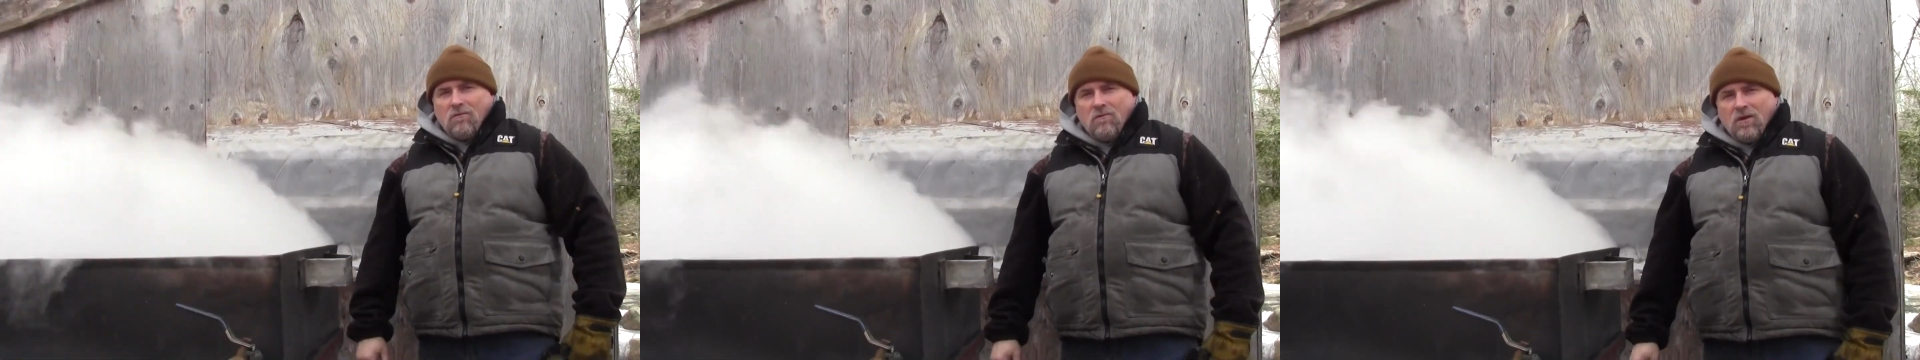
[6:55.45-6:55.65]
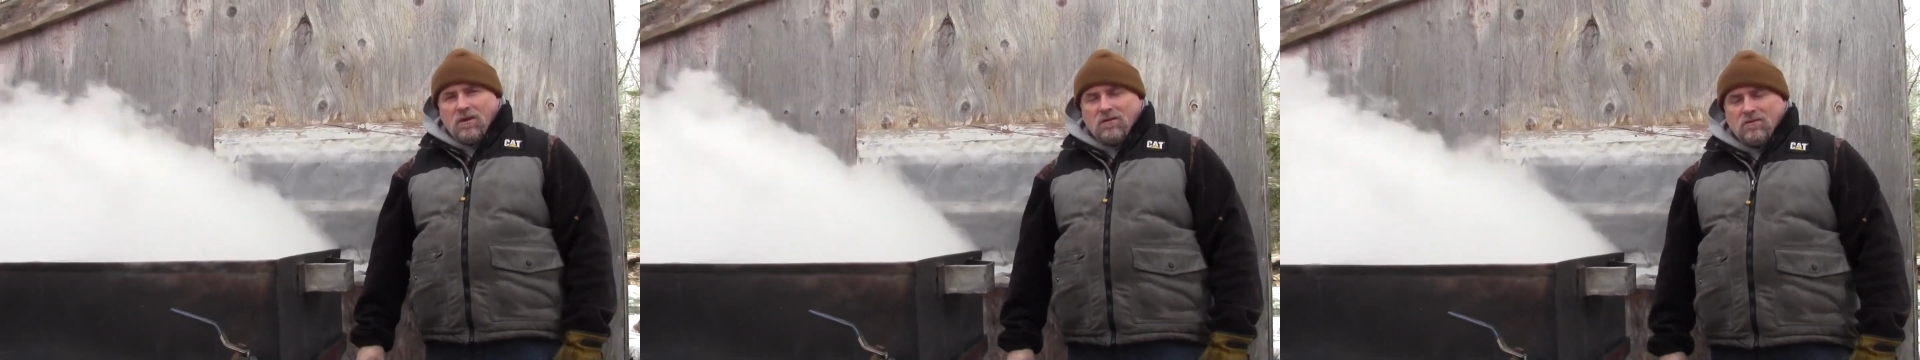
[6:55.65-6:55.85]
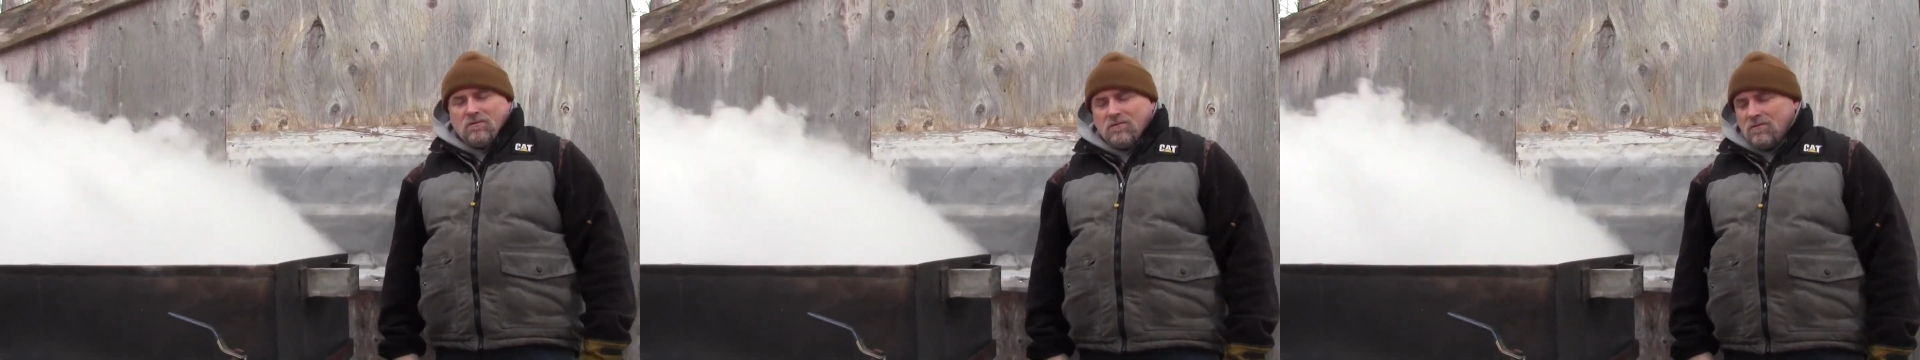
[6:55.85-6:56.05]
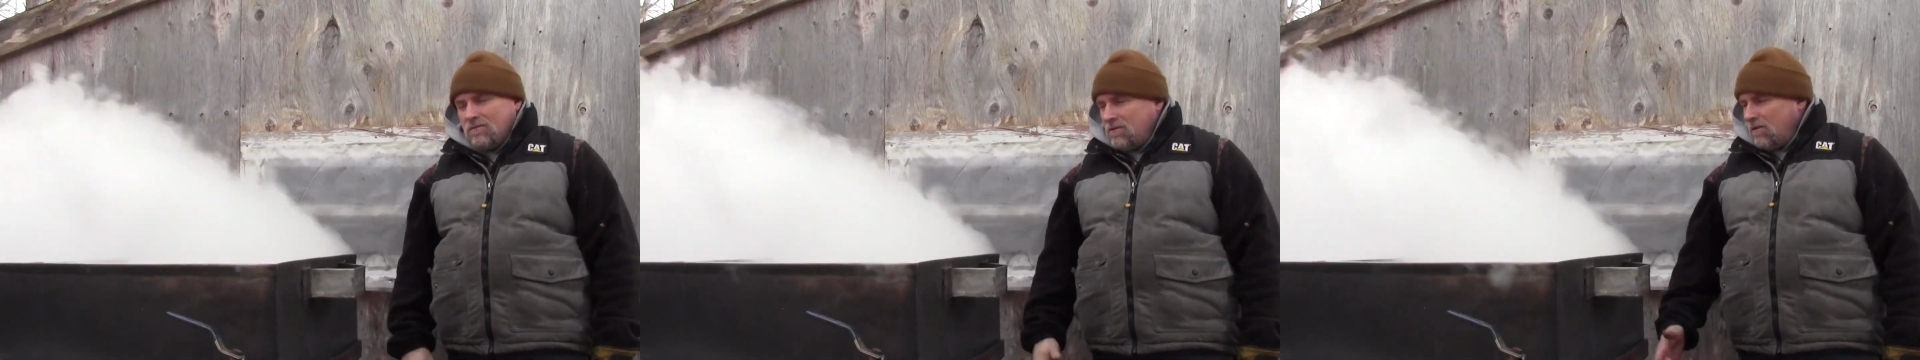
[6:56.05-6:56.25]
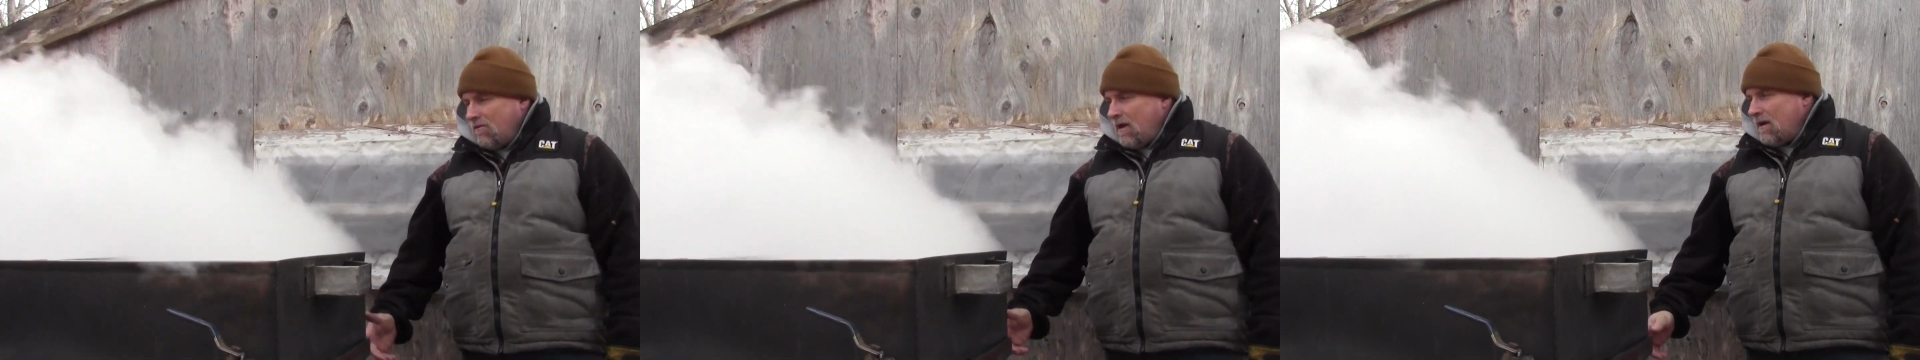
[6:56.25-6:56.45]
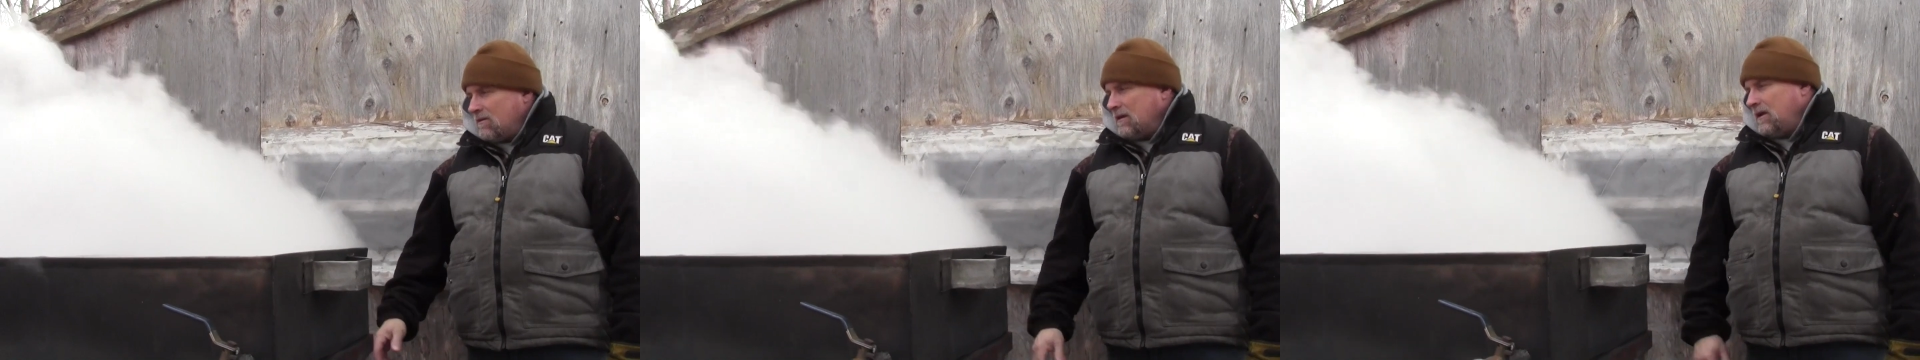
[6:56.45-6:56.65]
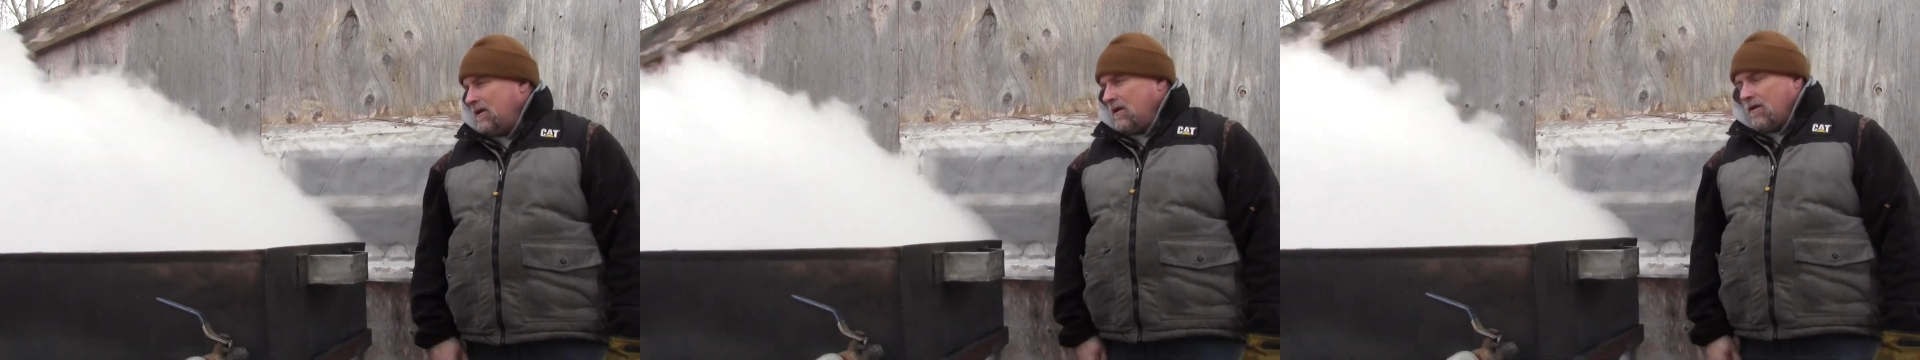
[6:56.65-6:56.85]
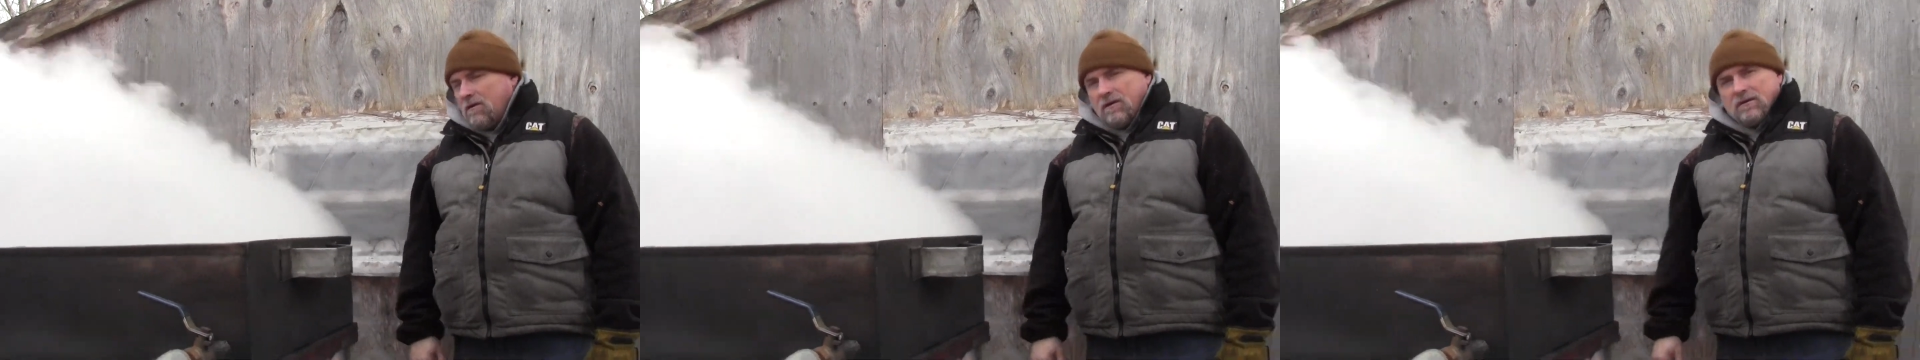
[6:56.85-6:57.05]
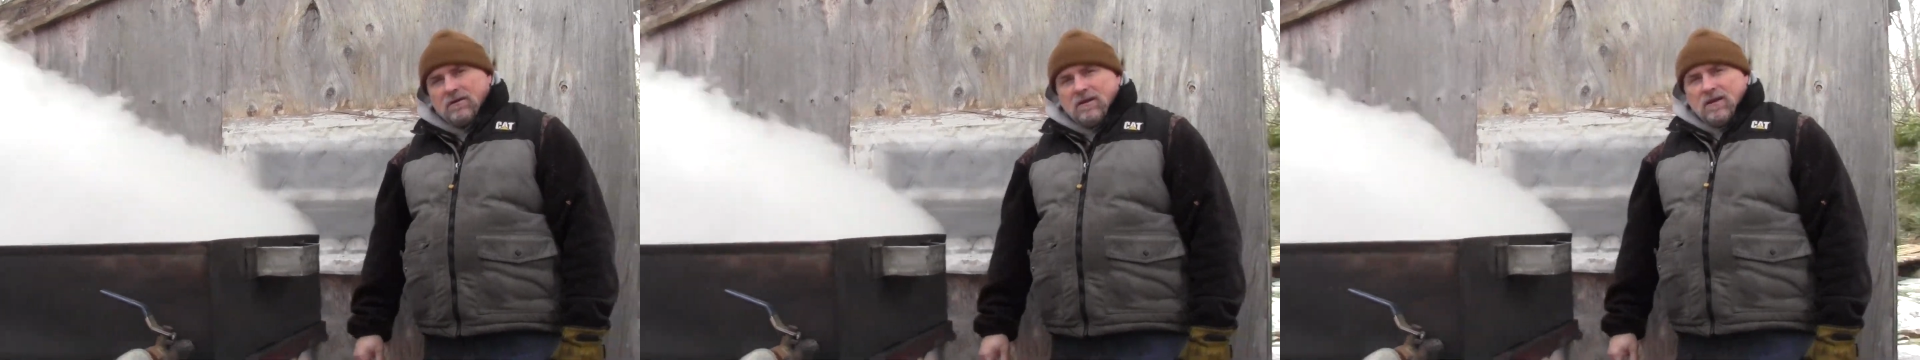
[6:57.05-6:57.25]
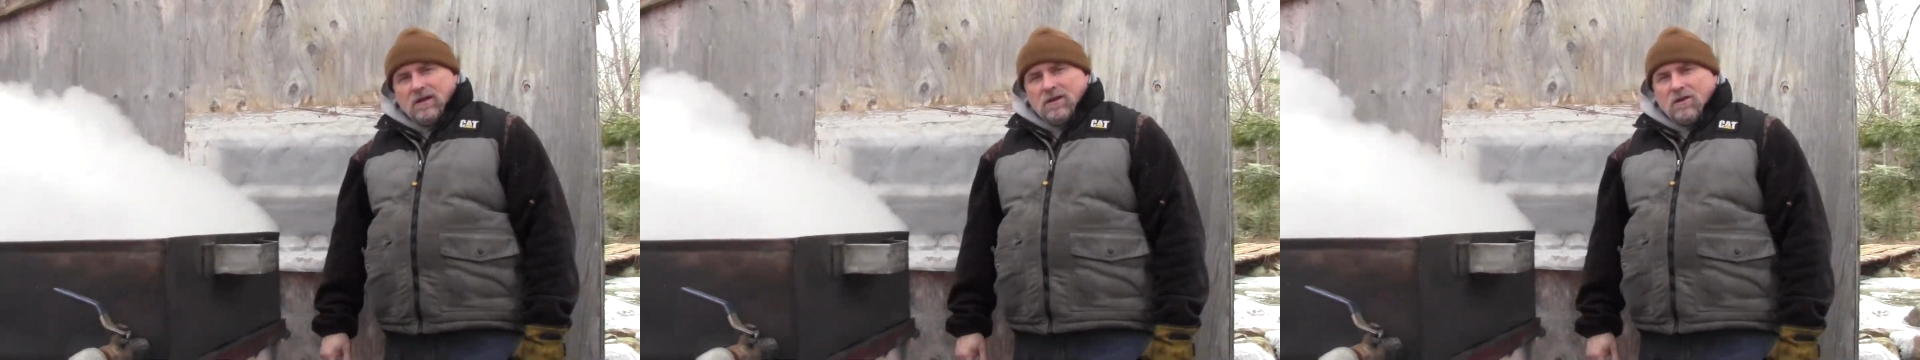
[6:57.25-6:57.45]
when you're out here and
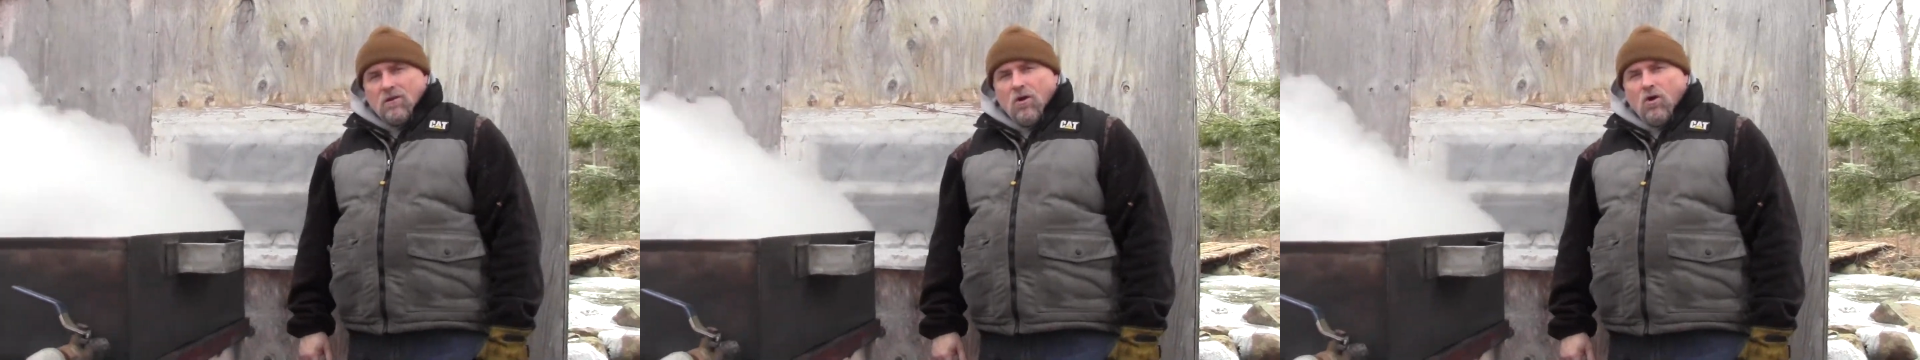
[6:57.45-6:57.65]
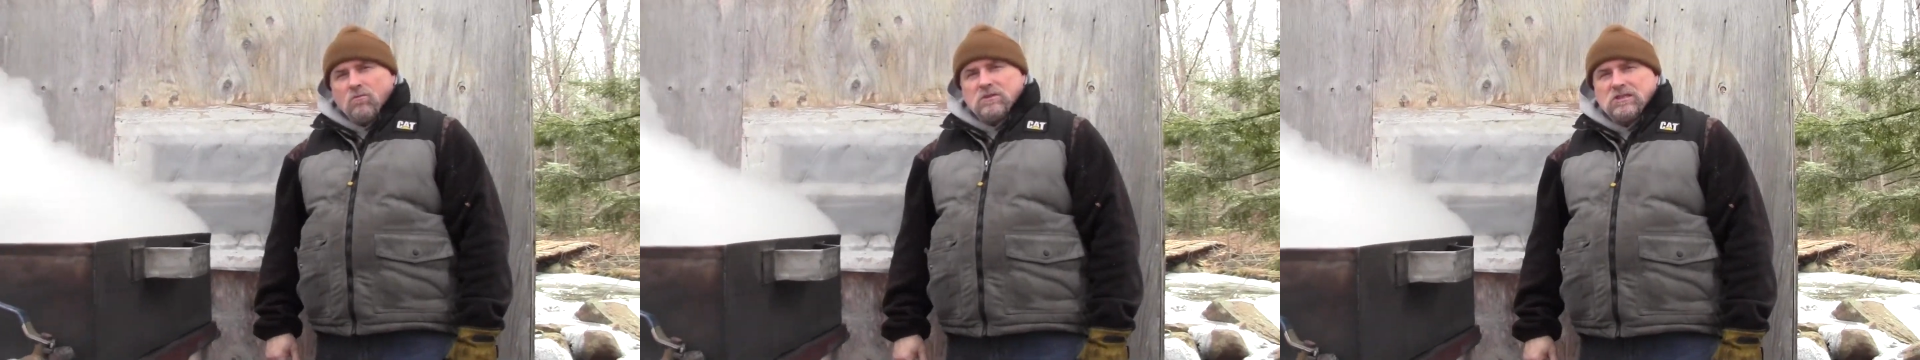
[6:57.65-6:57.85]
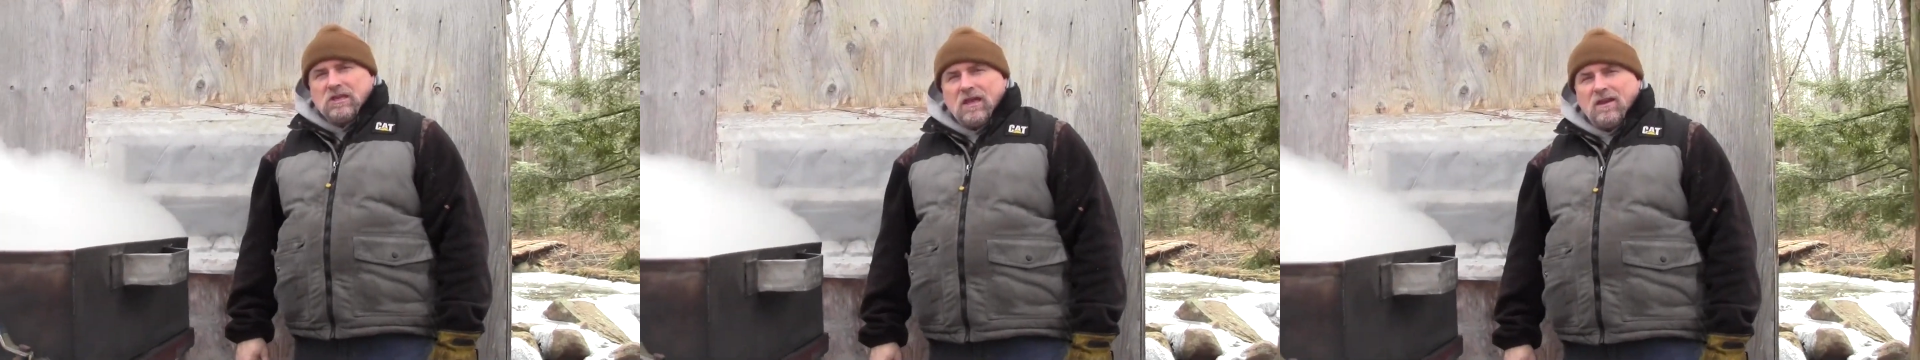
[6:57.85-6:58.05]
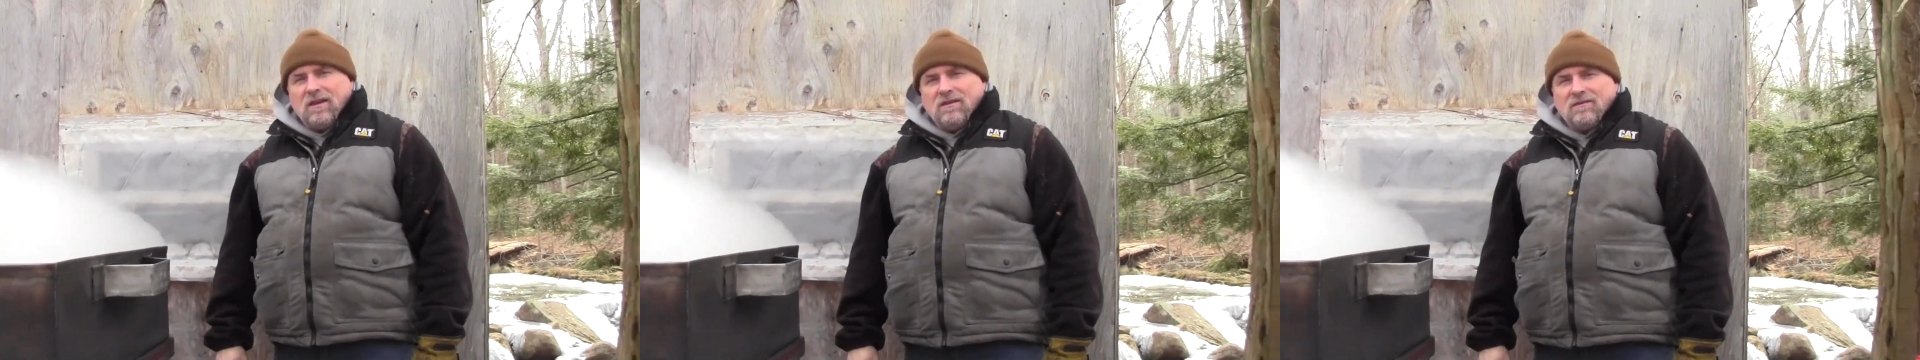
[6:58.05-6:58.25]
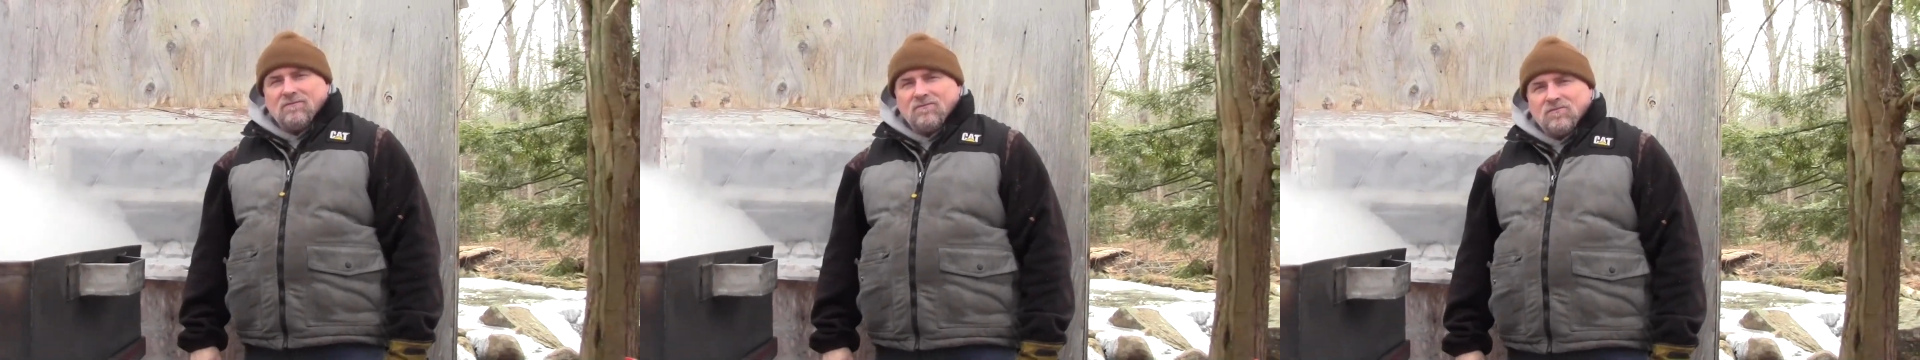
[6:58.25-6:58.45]
you're homesteading,